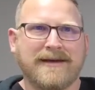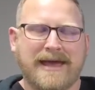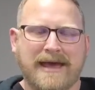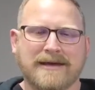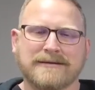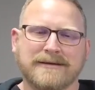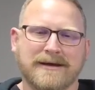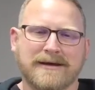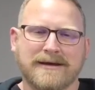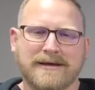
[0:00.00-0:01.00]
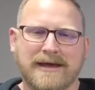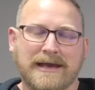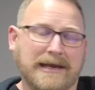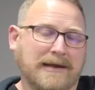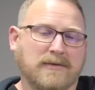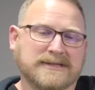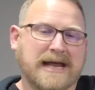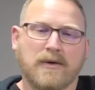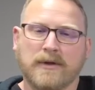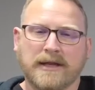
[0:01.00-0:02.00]
And he was
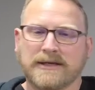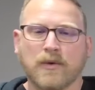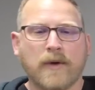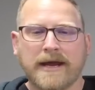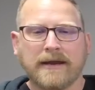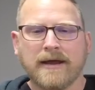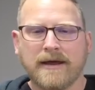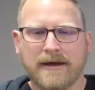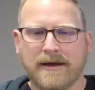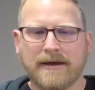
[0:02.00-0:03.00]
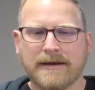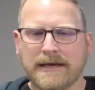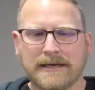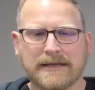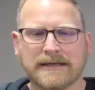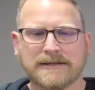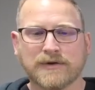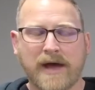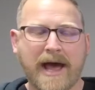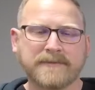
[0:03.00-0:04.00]
not willing to wait, and he did this.
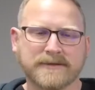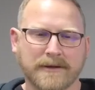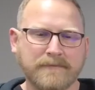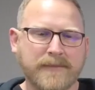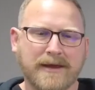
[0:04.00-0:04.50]
So Absalom,